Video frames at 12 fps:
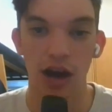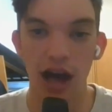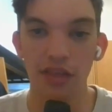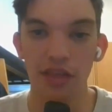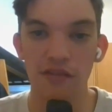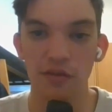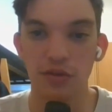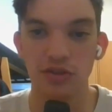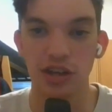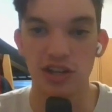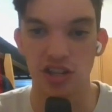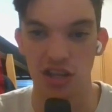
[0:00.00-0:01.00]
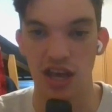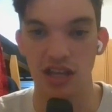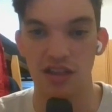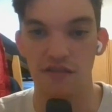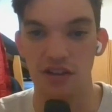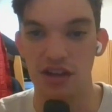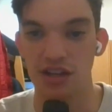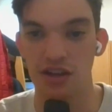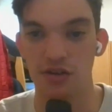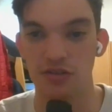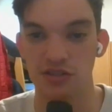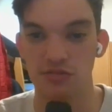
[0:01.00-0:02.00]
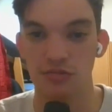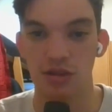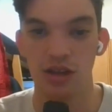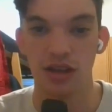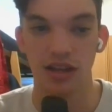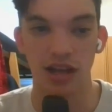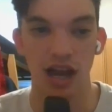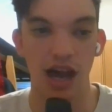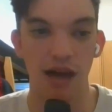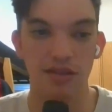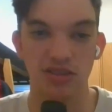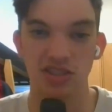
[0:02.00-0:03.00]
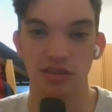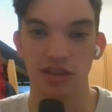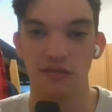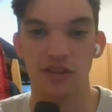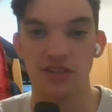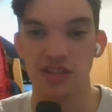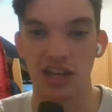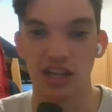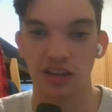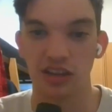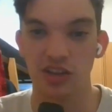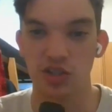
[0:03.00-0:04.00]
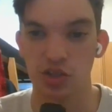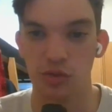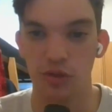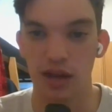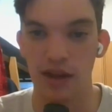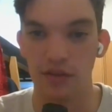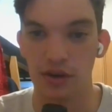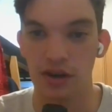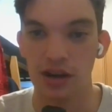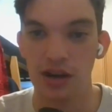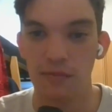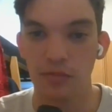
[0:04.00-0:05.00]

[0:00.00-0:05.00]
I love it when you guys like the videos and comment something ridiculous or whatever.